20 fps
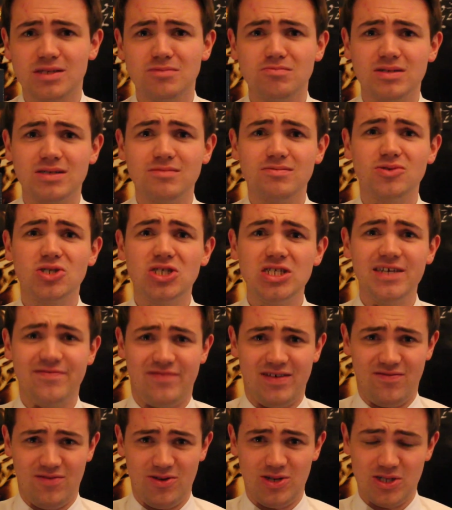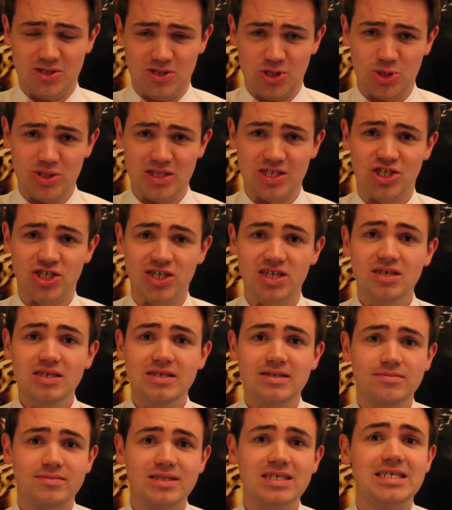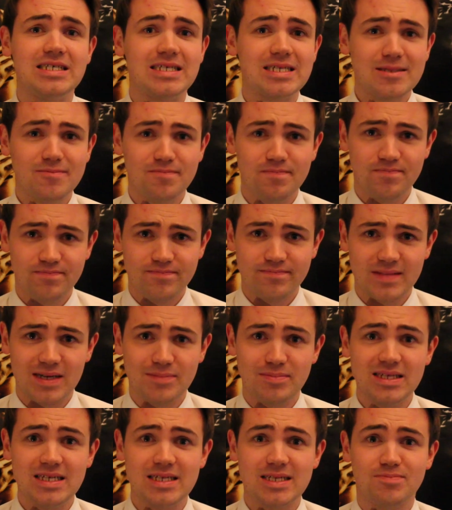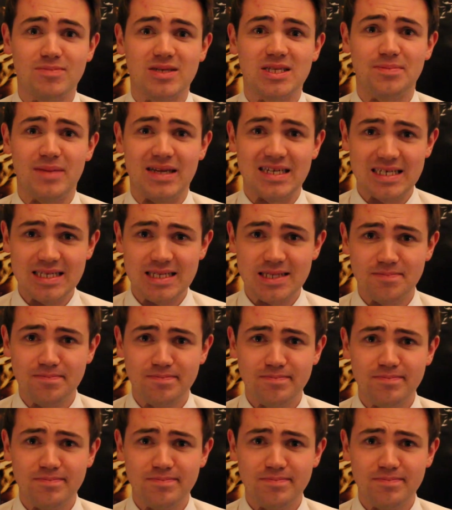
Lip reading: I would love it if you did a trilogy. Please. Please, Mr. Mendes.